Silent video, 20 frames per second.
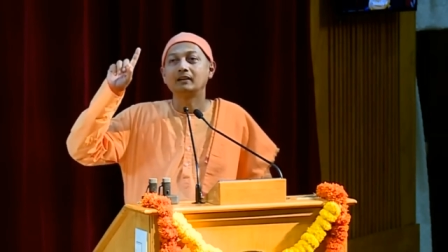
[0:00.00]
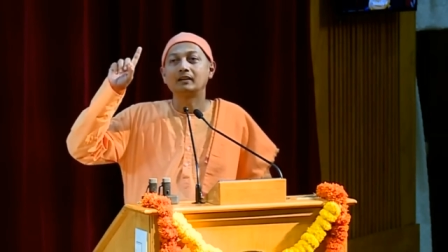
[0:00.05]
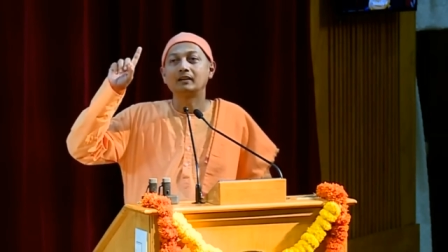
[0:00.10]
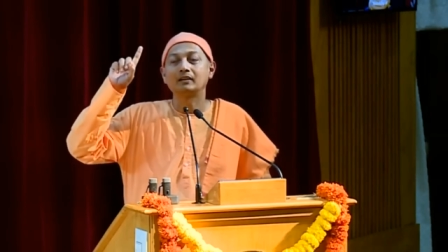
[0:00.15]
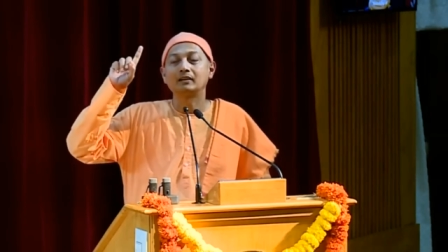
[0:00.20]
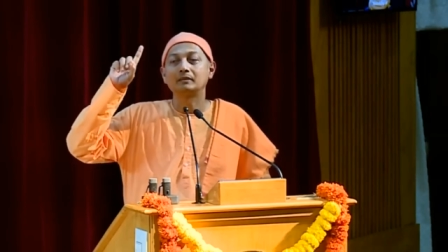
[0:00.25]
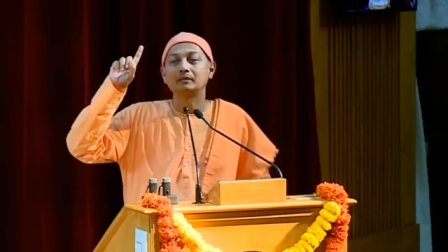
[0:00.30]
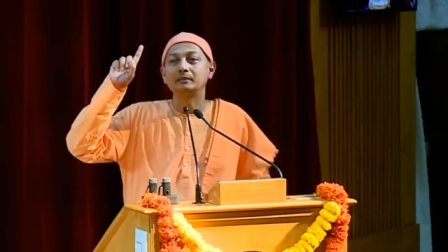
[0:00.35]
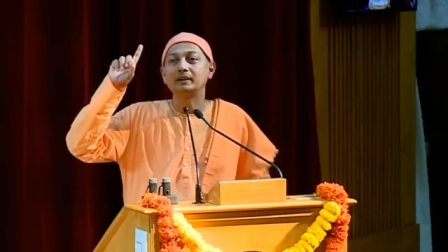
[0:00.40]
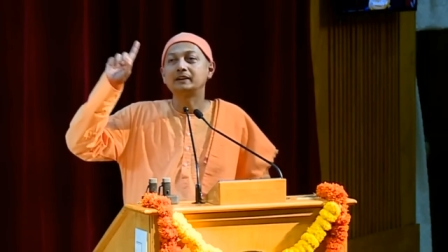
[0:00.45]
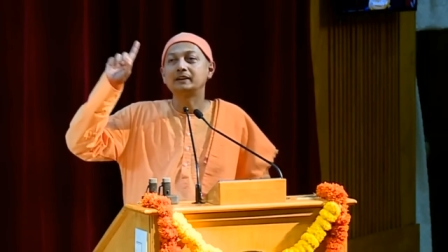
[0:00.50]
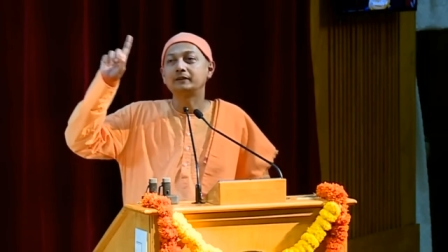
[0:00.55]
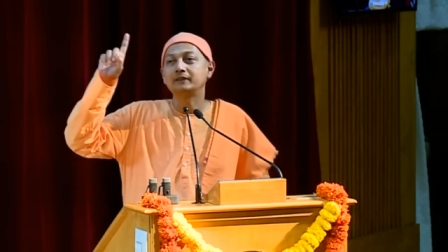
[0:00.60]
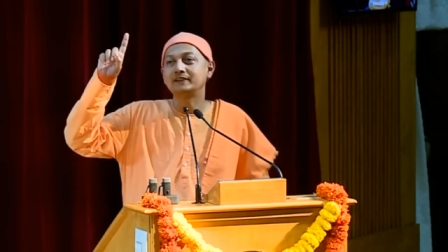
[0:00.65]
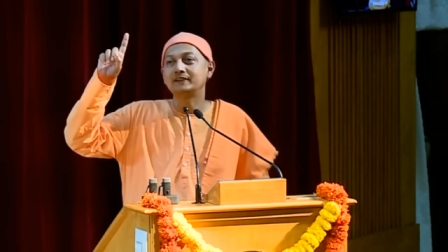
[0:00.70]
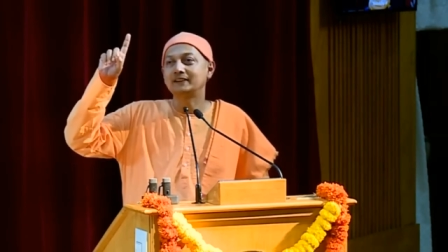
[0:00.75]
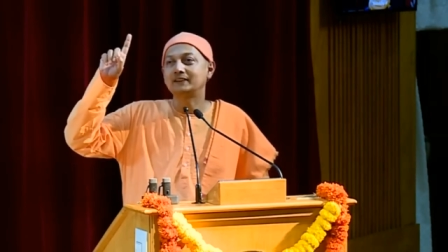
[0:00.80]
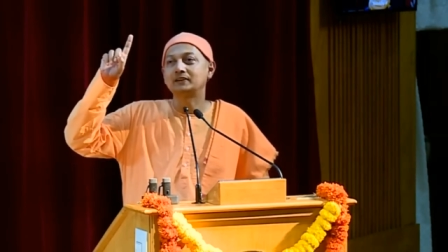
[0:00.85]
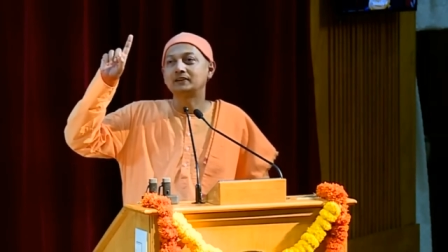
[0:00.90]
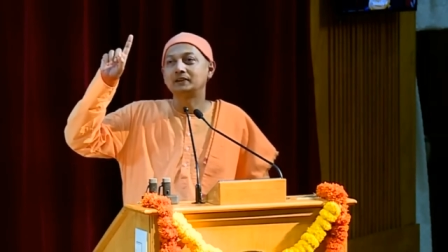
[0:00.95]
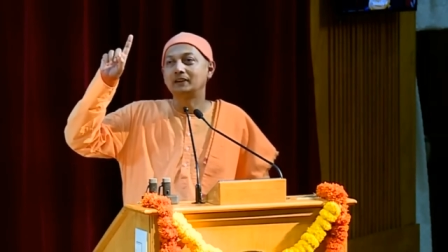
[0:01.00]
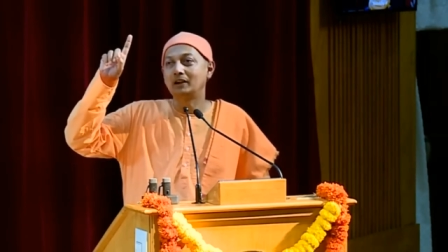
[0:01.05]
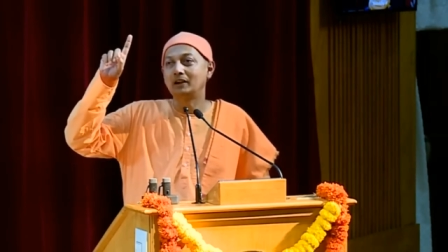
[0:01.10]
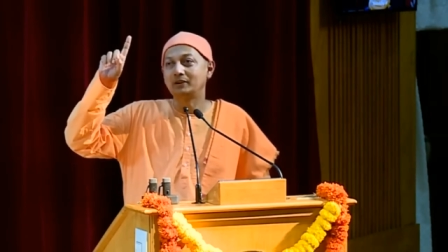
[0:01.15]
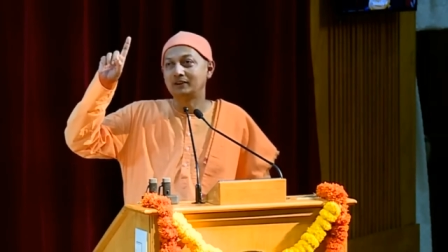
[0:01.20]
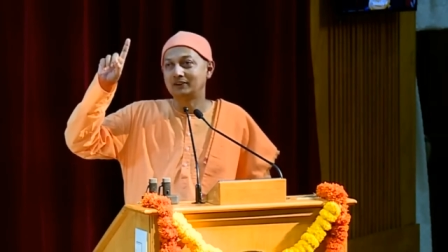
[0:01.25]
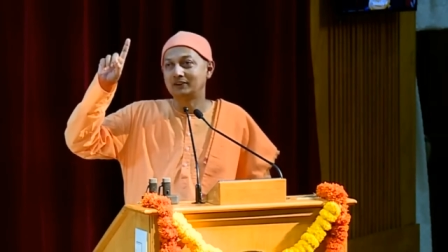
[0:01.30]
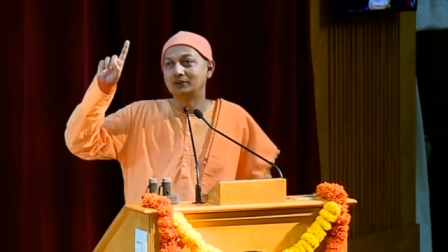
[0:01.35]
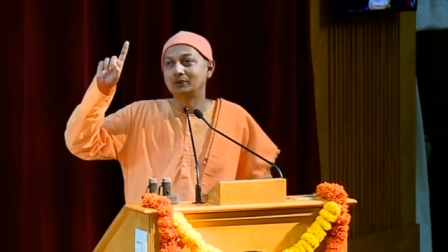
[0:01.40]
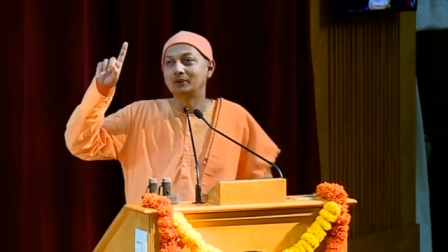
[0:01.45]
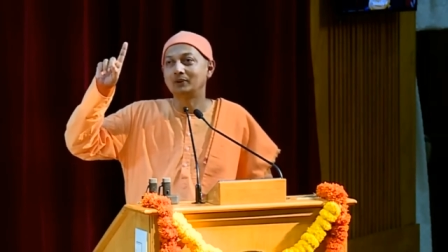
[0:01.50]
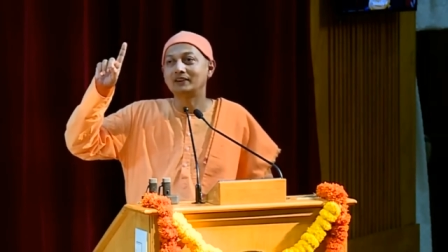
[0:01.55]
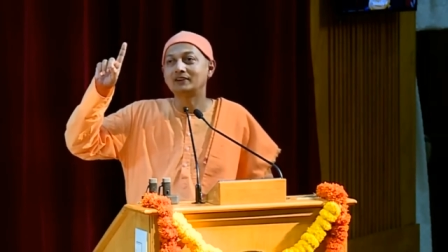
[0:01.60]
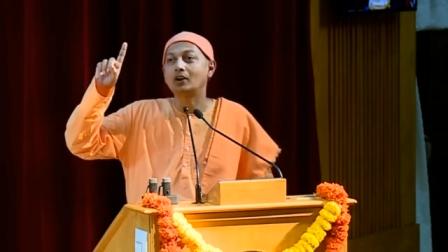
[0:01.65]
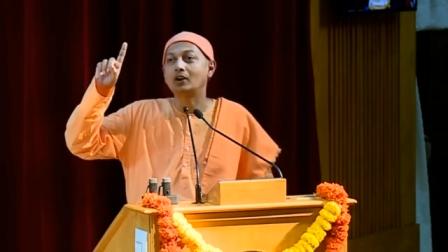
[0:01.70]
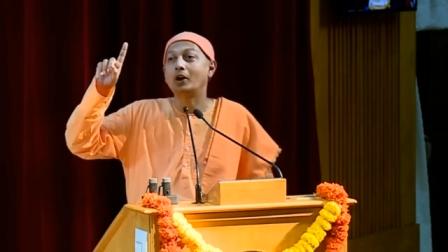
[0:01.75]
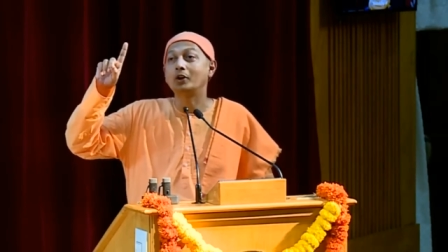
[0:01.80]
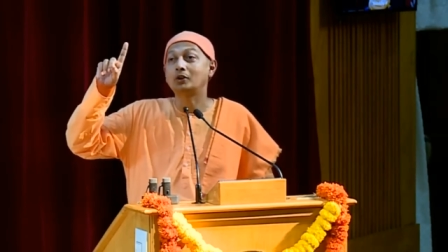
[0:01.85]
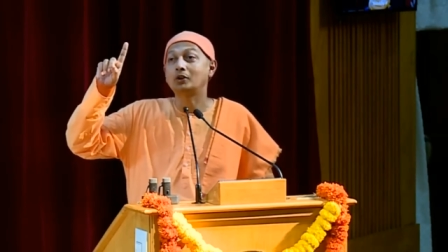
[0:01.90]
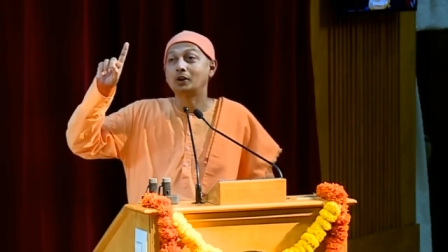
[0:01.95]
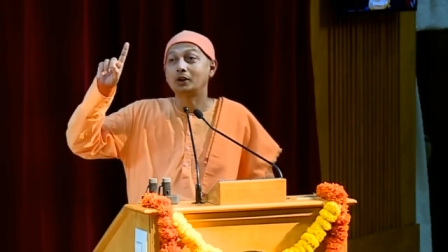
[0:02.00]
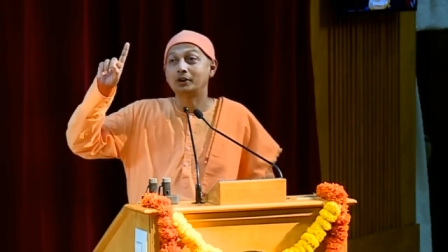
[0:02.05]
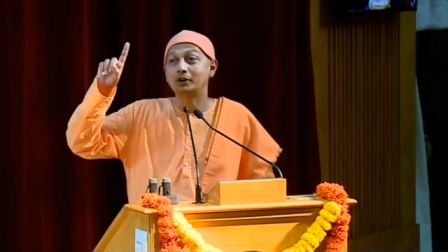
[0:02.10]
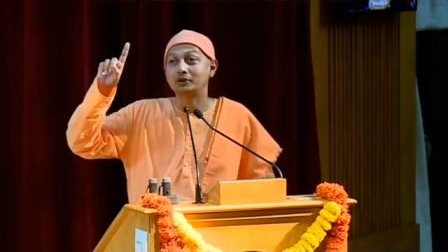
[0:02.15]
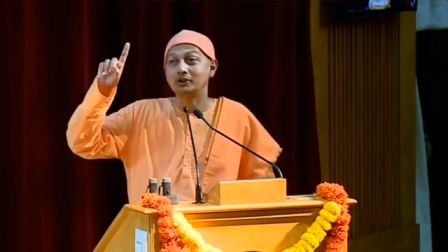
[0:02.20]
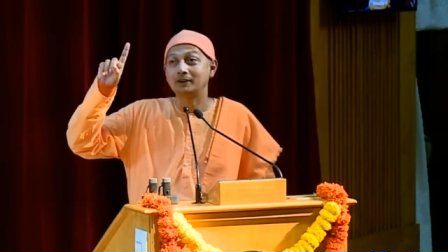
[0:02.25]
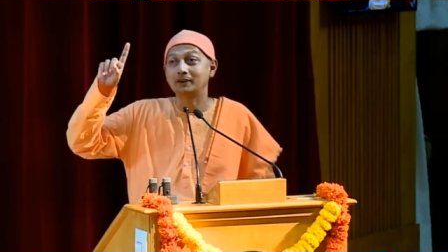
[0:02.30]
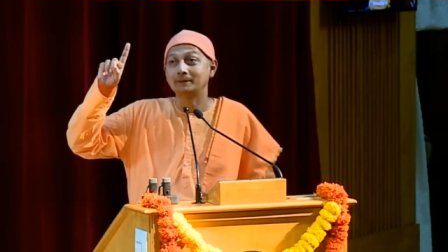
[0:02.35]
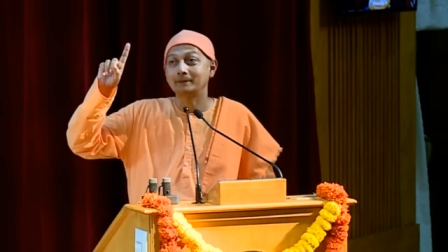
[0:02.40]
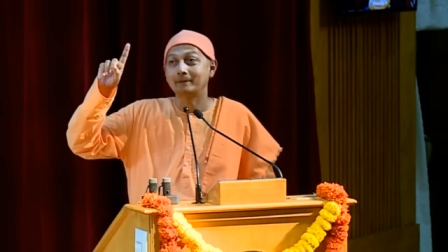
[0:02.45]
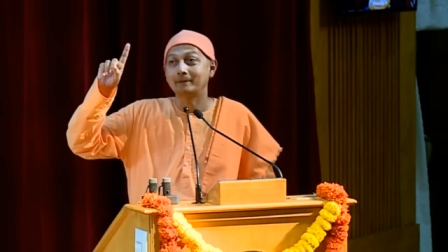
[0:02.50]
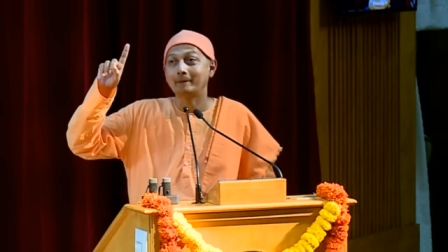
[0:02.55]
uh, metaphysics, now it is known as ontology.